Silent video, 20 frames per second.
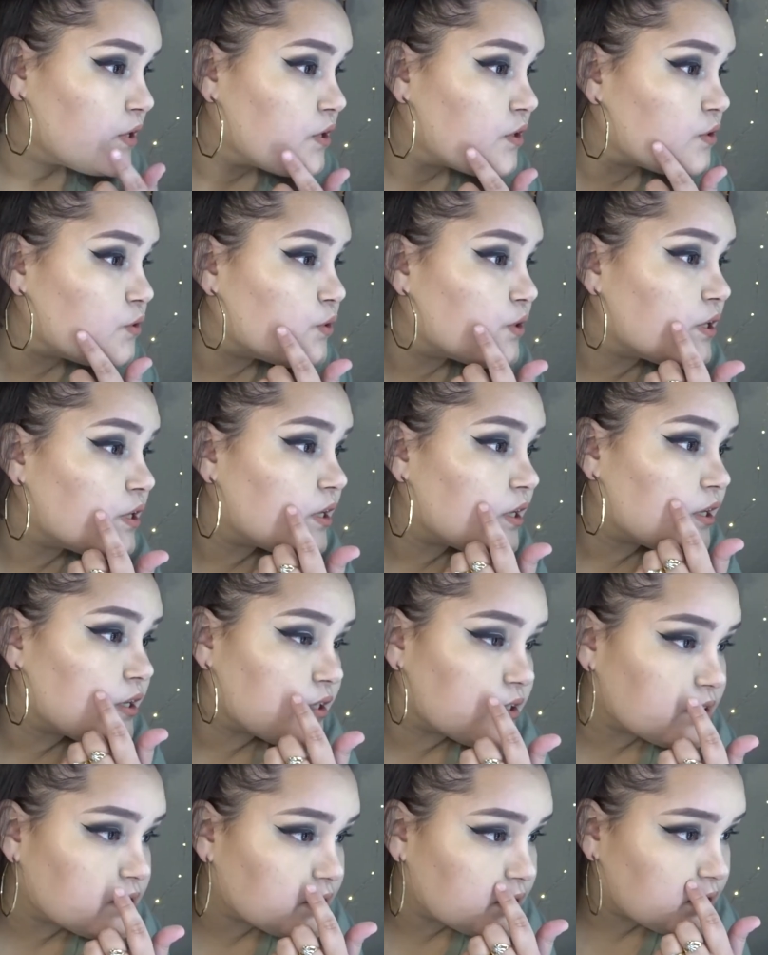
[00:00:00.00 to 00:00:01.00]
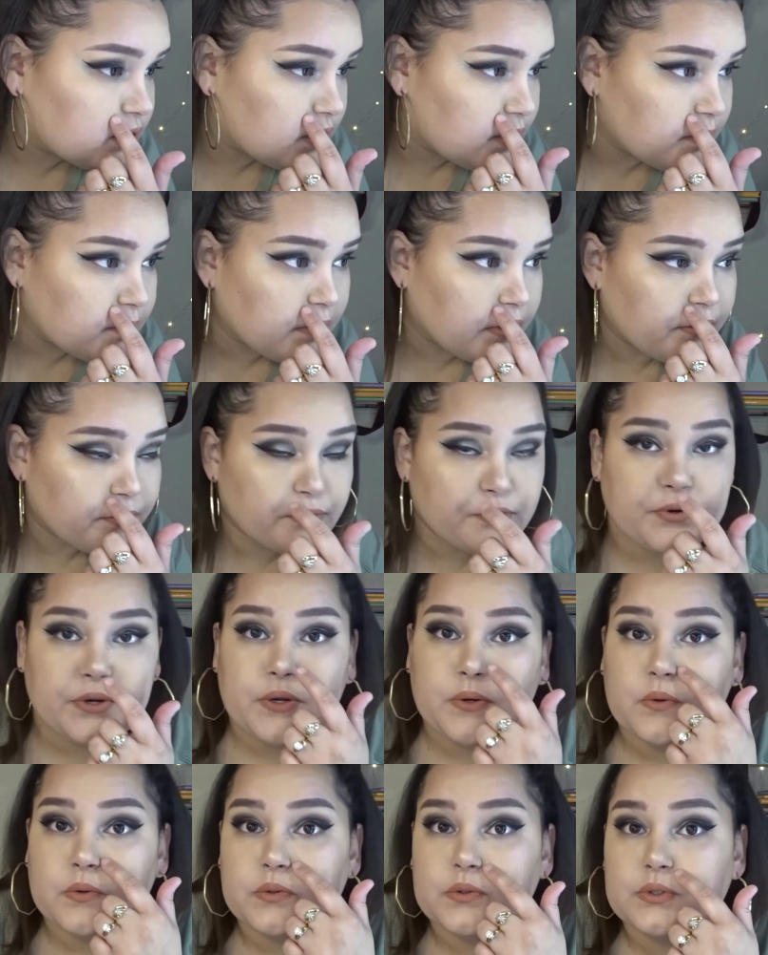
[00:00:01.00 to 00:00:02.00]
You can see my
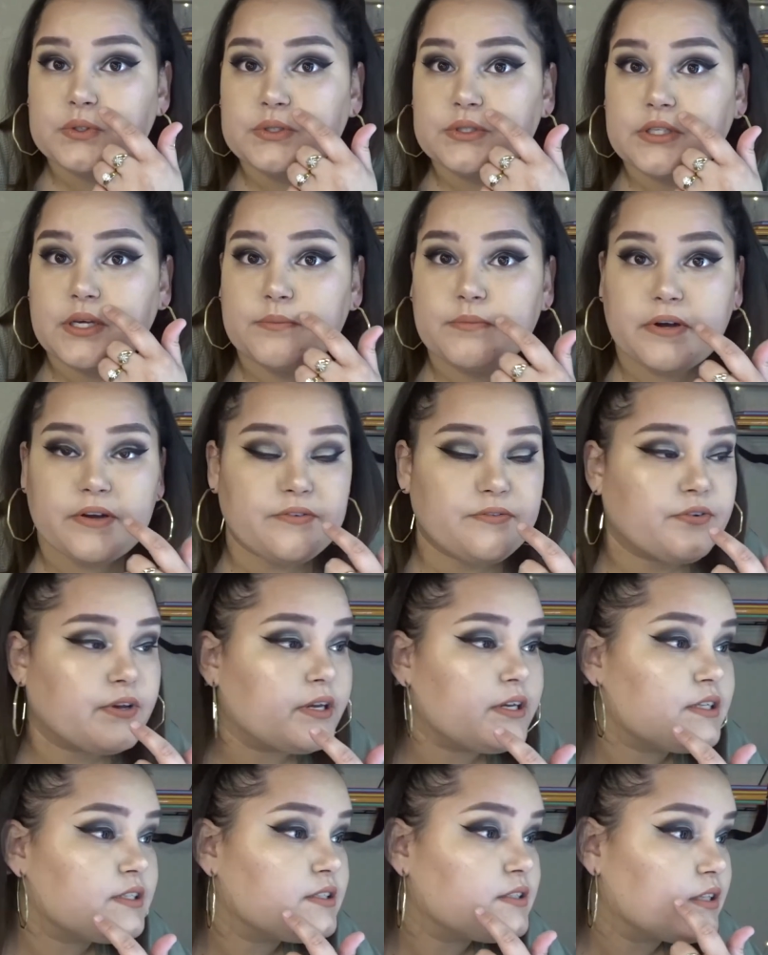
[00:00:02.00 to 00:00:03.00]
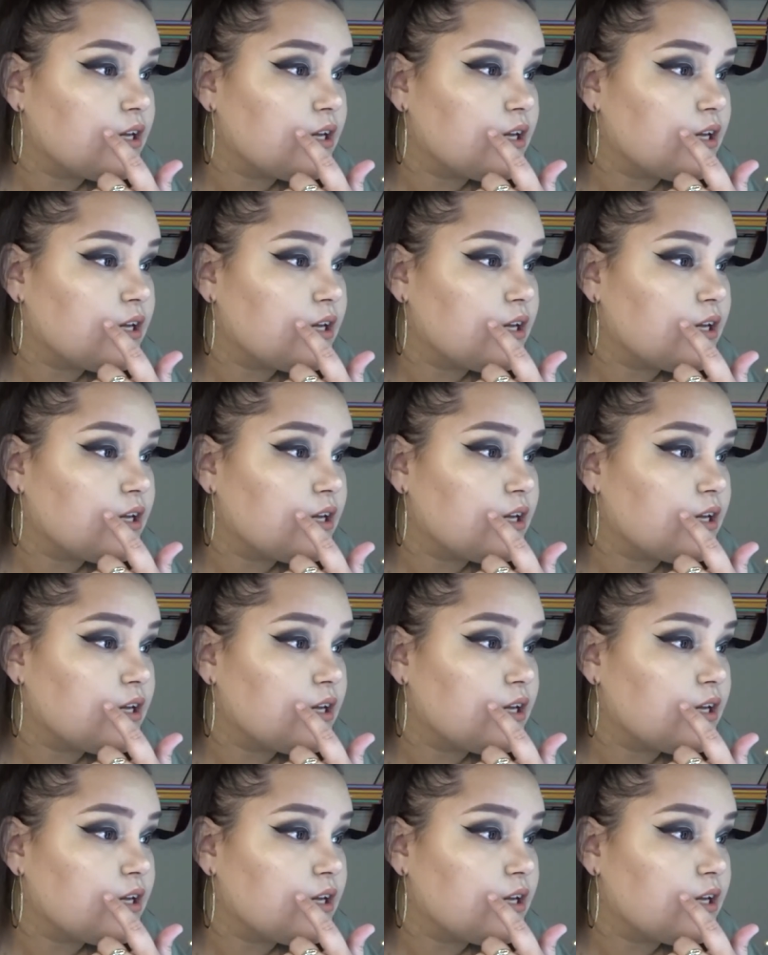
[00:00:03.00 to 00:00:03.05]
wrinkles in my face,